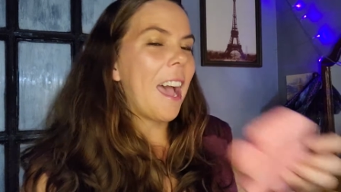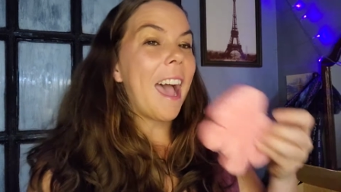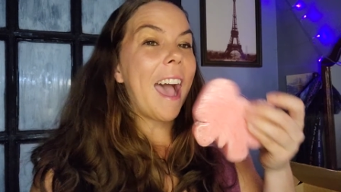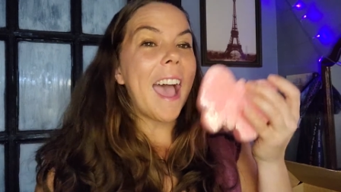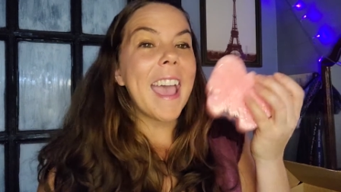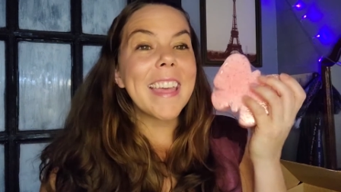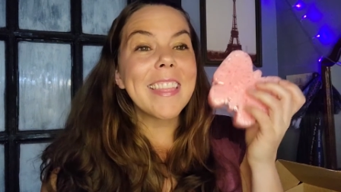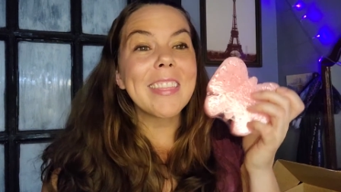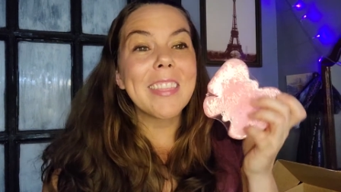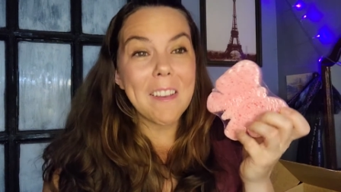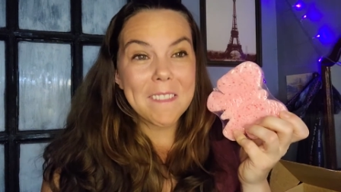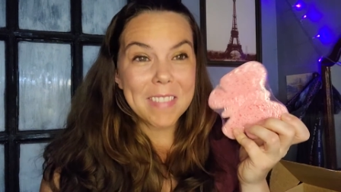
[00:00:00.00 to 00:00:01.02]
I
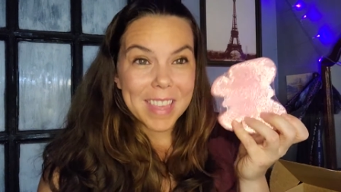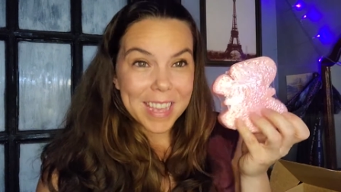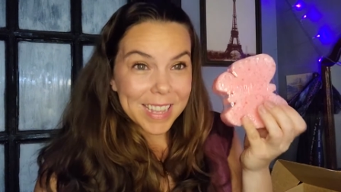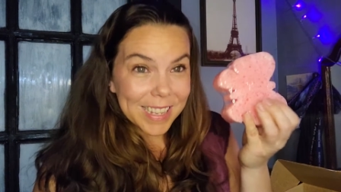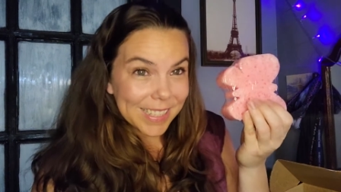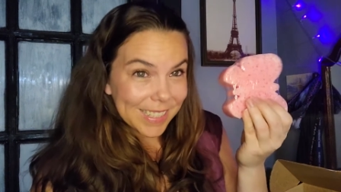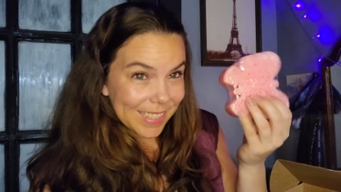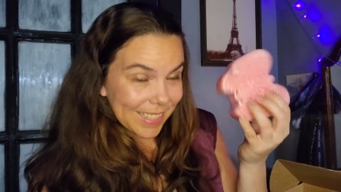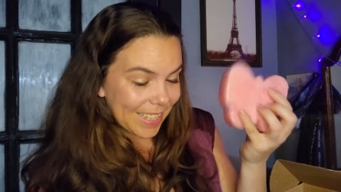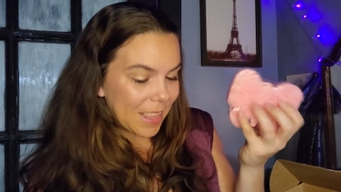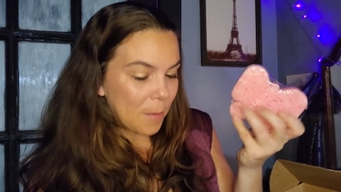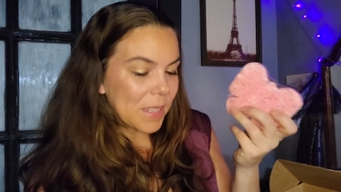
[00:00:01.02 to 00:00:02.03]
love
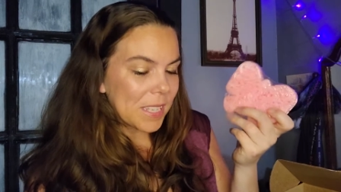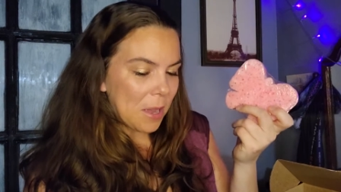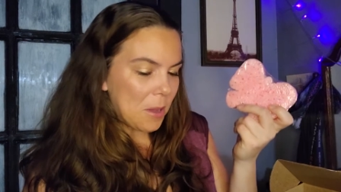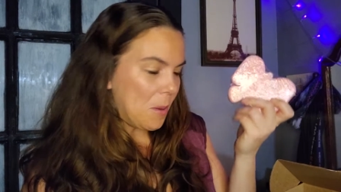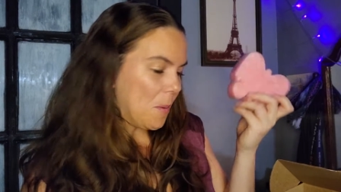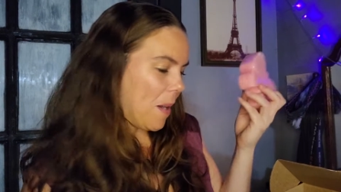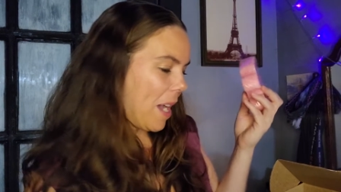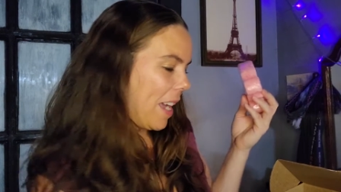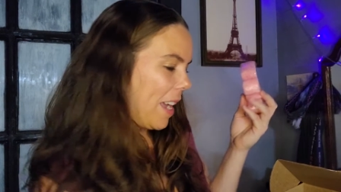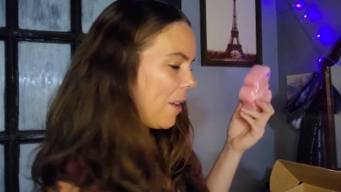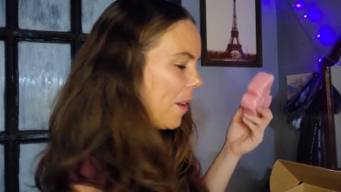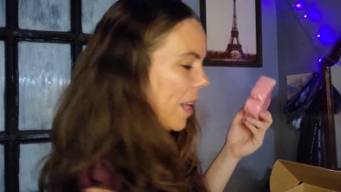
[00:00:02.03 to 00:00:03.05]
these. Let me tell you
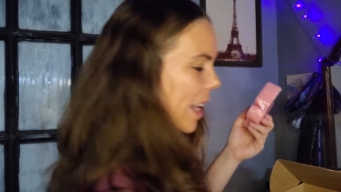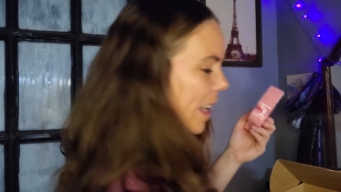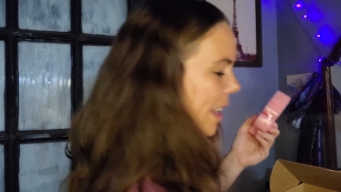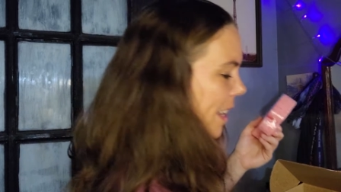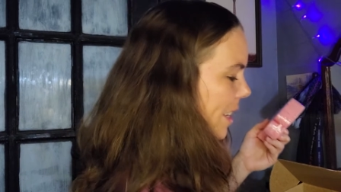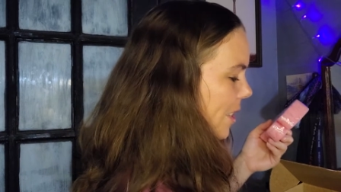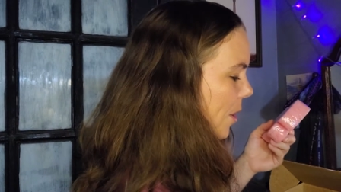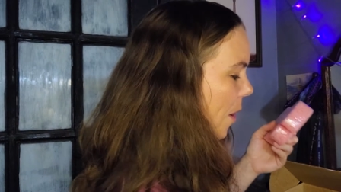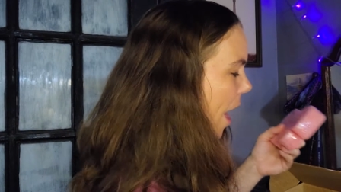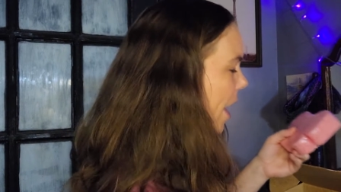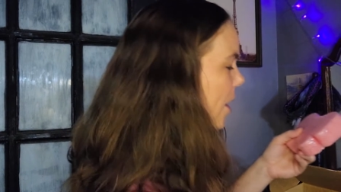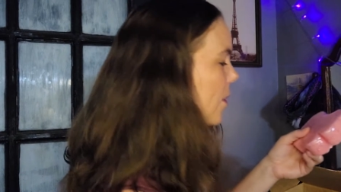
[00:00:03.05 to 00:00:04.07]
why. Okay, so
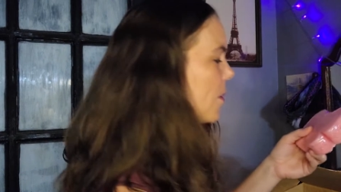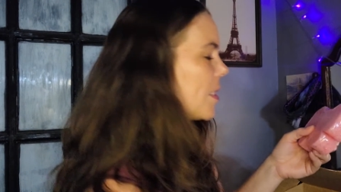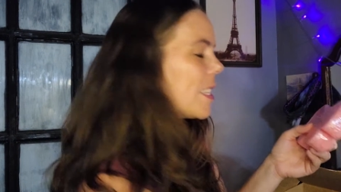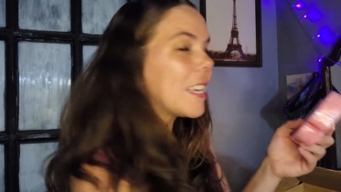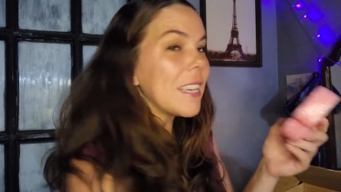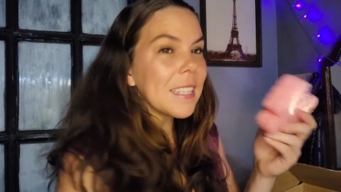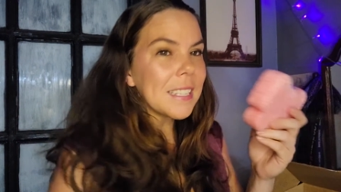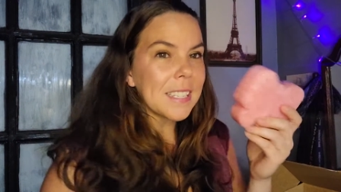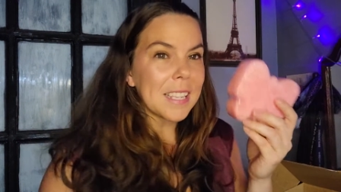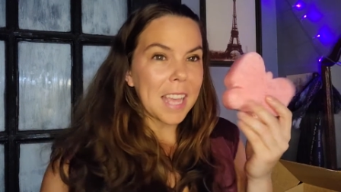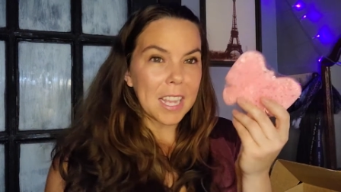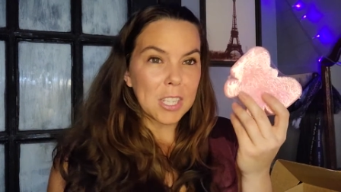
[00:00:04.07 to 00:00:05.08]
I use this
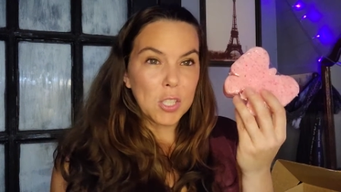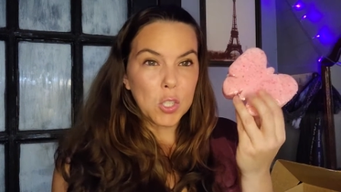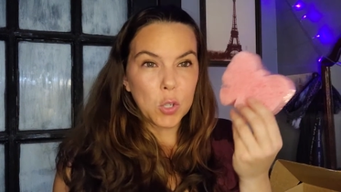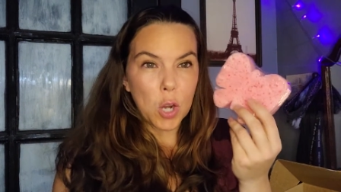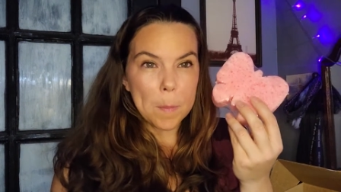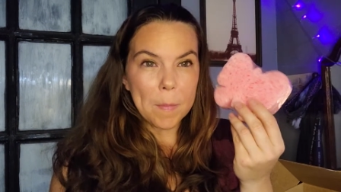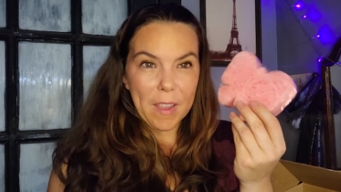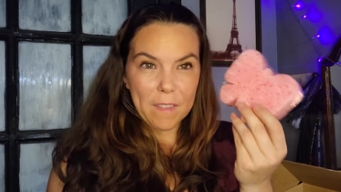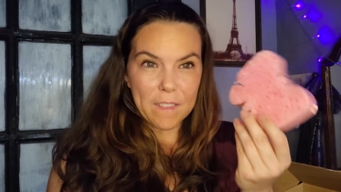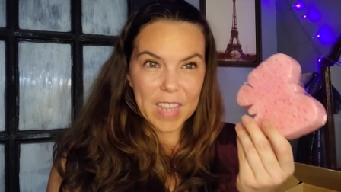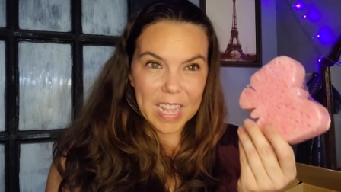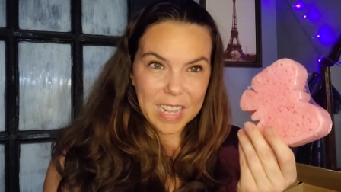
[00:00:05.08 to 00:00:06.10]
to like scrub my
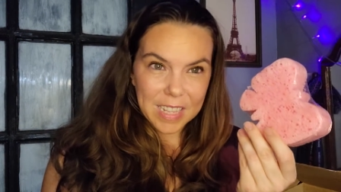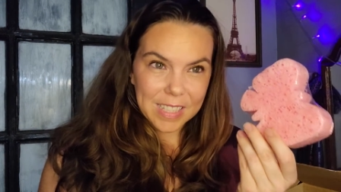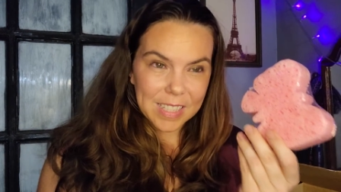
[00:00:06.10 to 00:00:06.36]
feet.